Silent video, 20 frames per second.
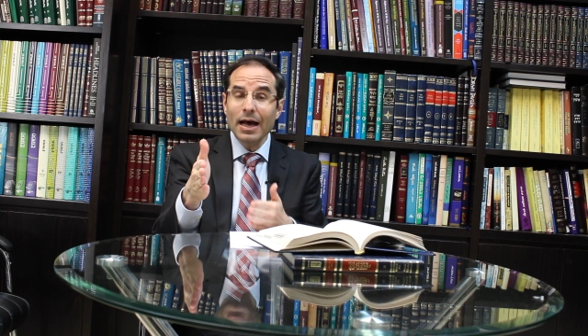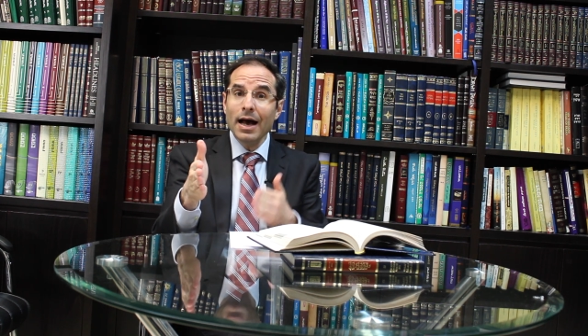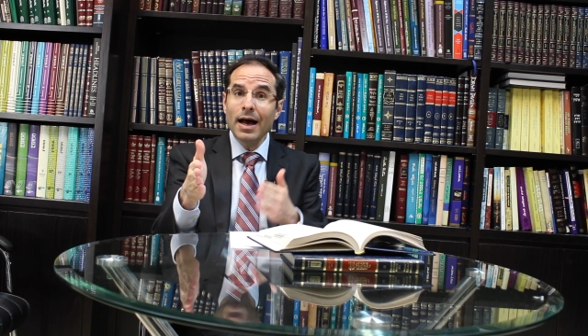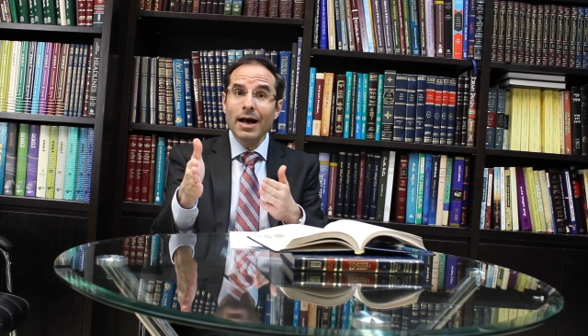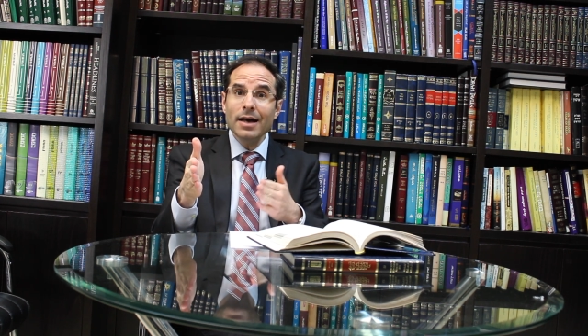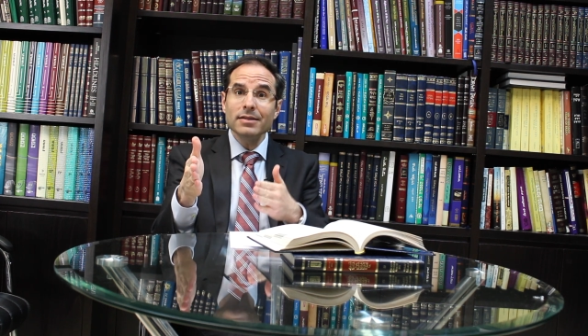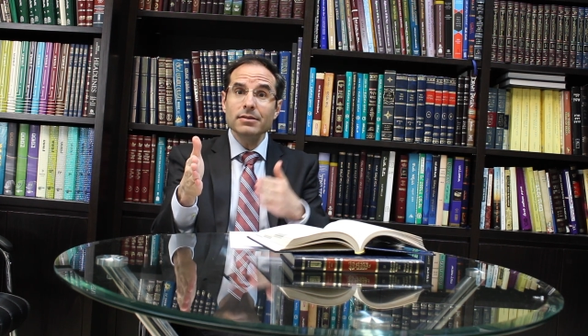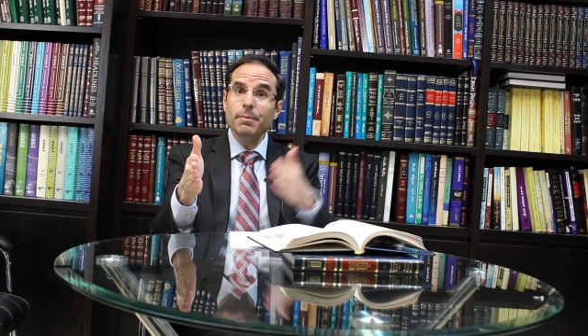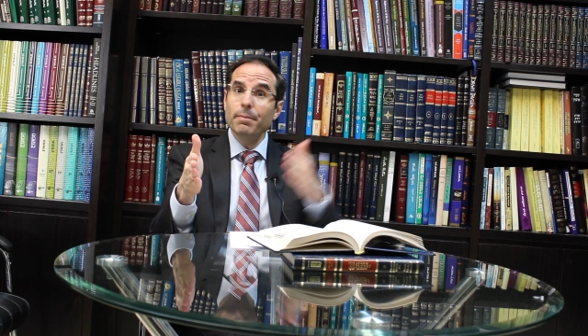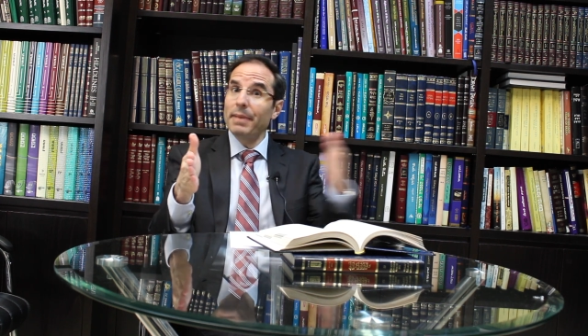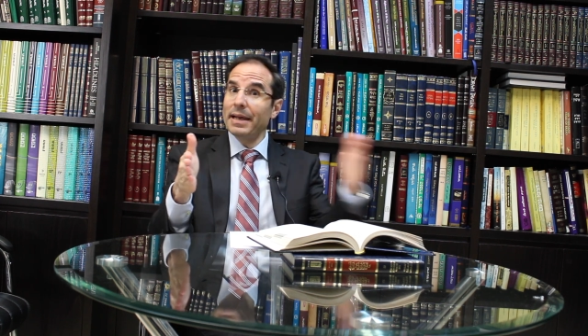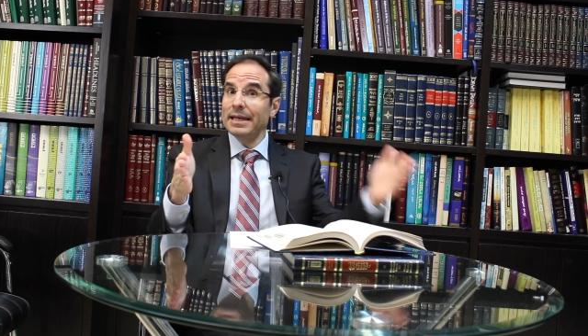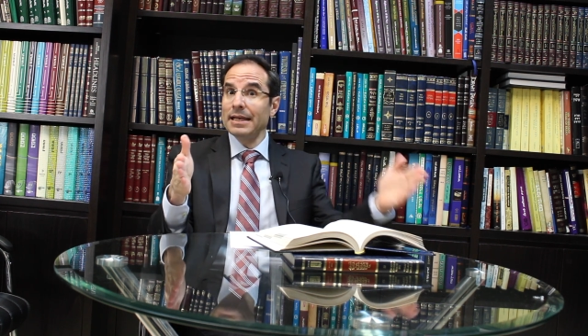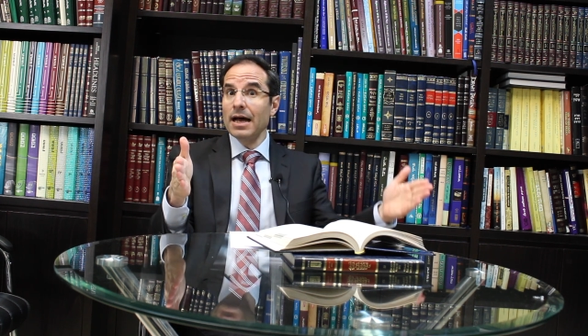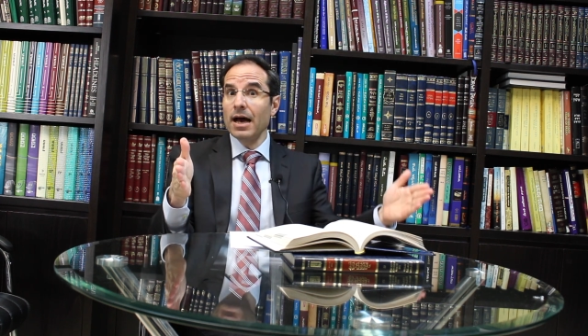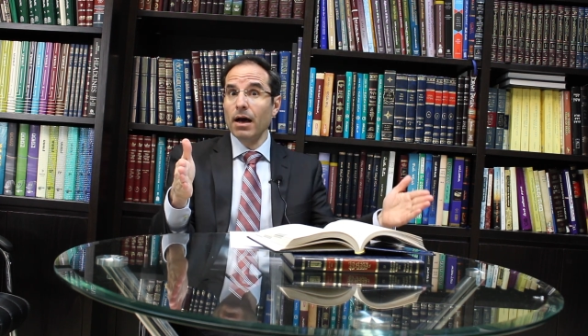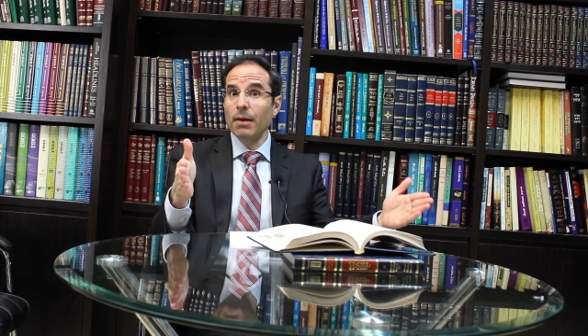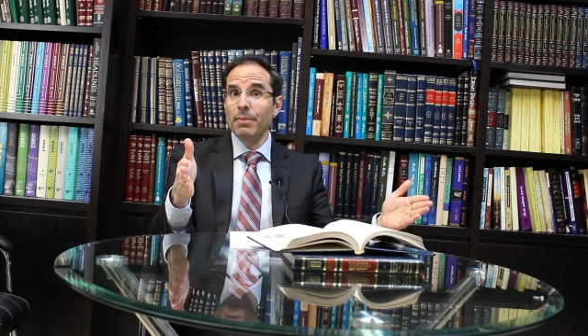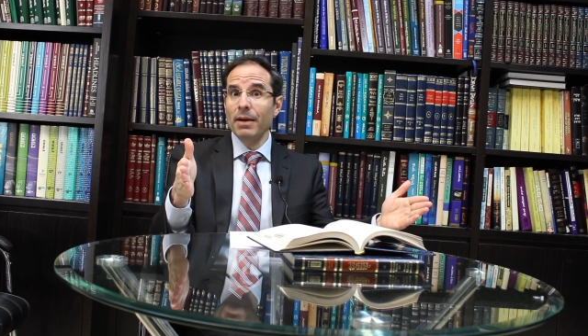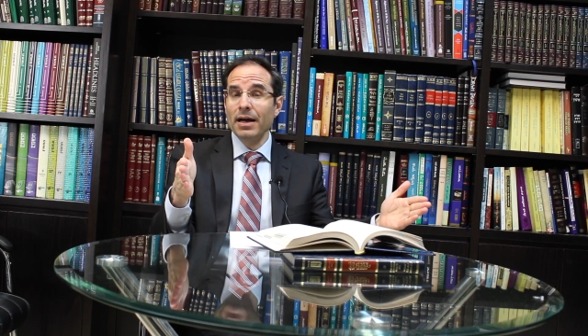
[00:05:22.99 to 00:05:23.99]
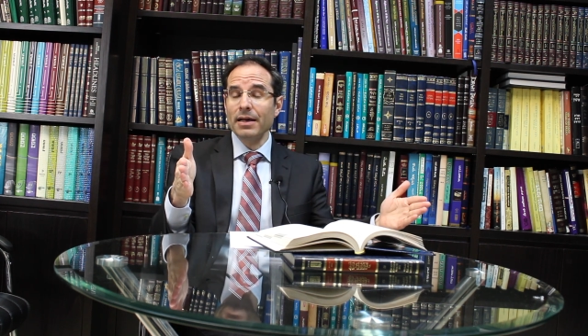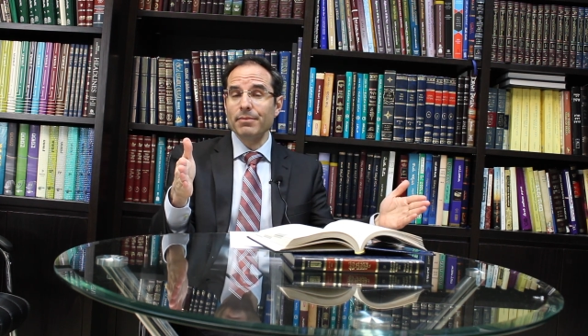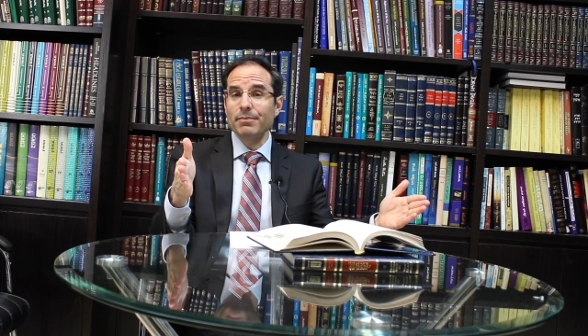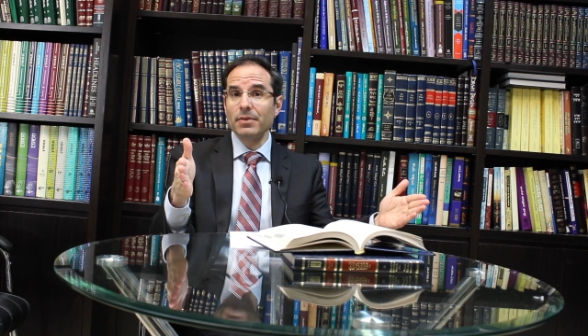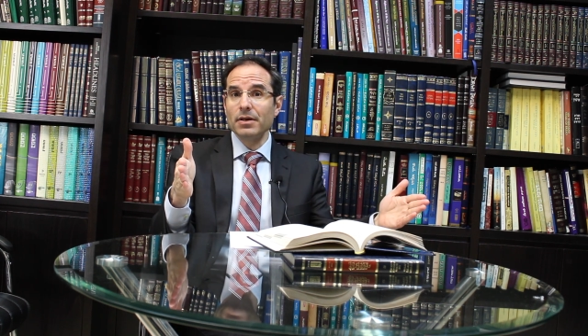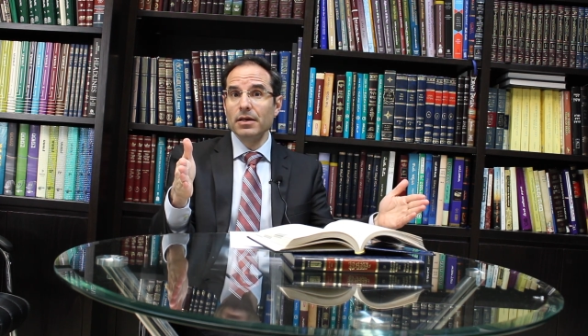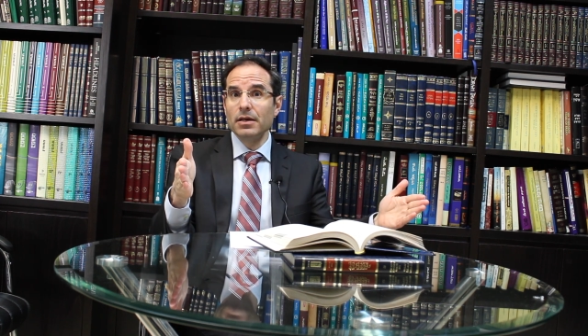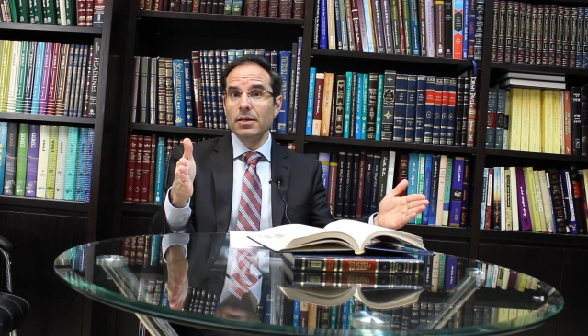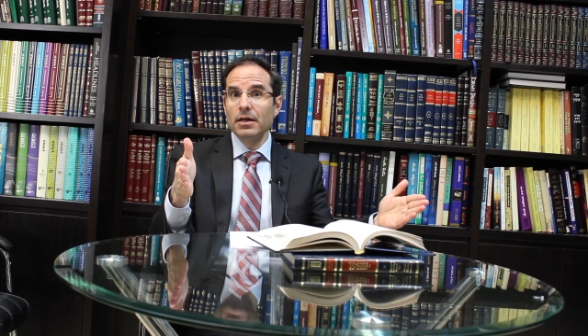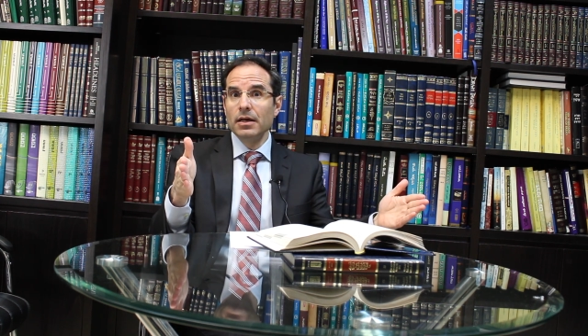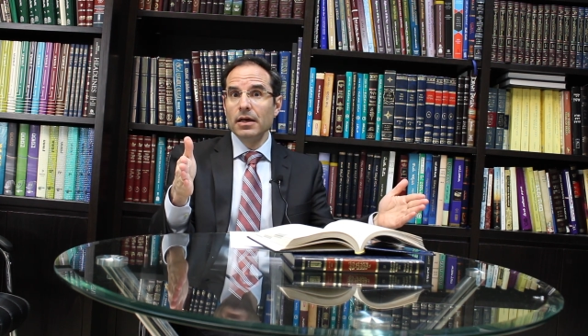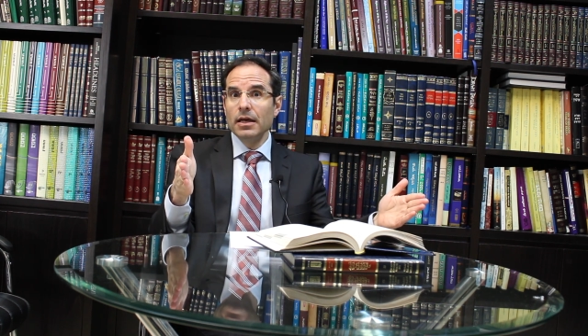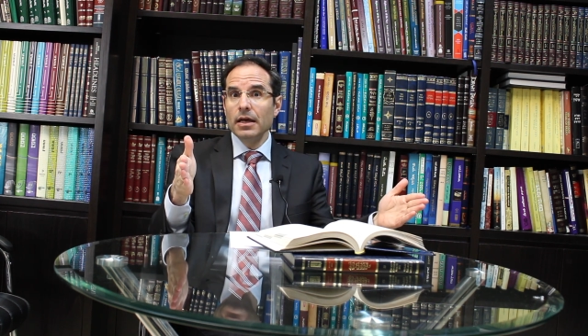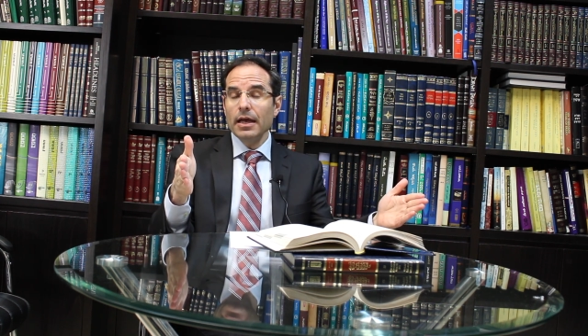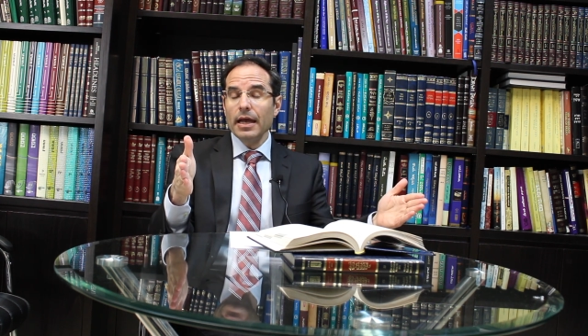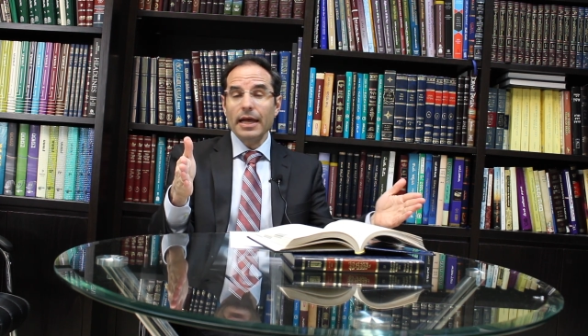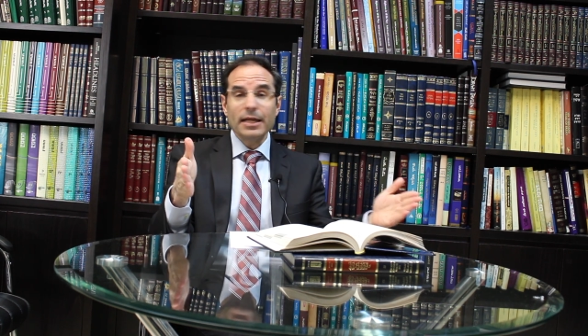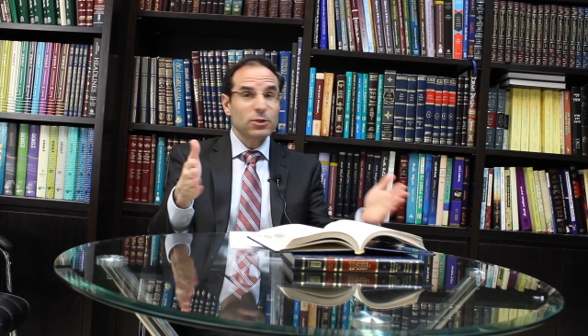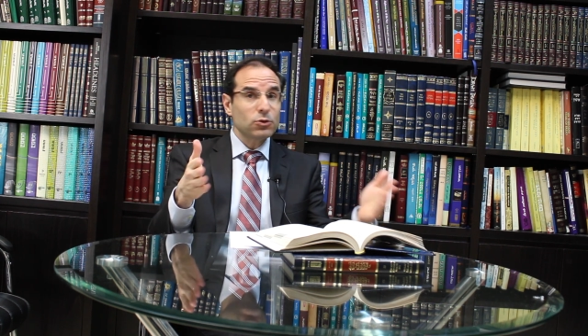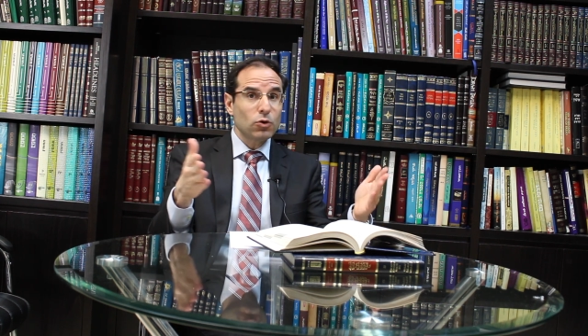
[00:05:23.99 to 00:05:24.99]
Ad Bein HaArbaim. And